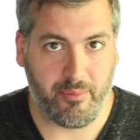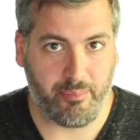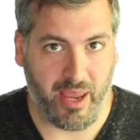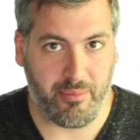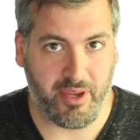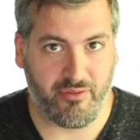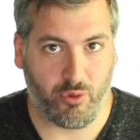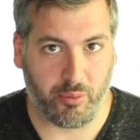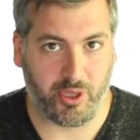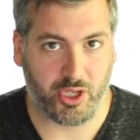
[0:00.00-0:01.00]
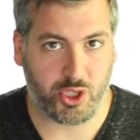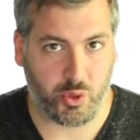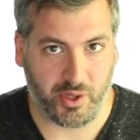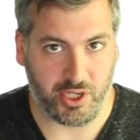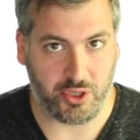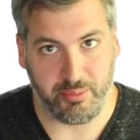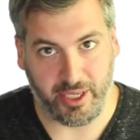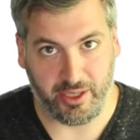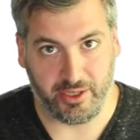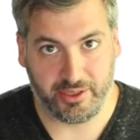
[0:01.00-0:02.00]
baby formula shortage
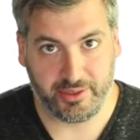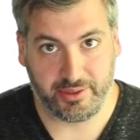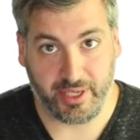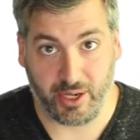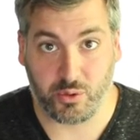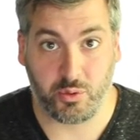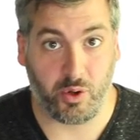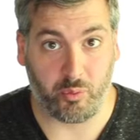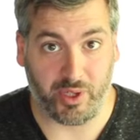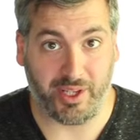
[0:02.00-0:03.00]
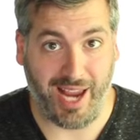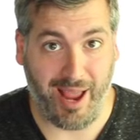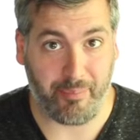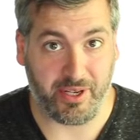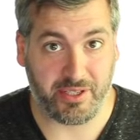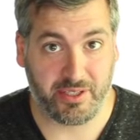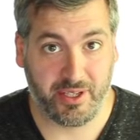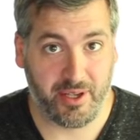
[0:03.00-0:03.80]
bill. Here's what really happened.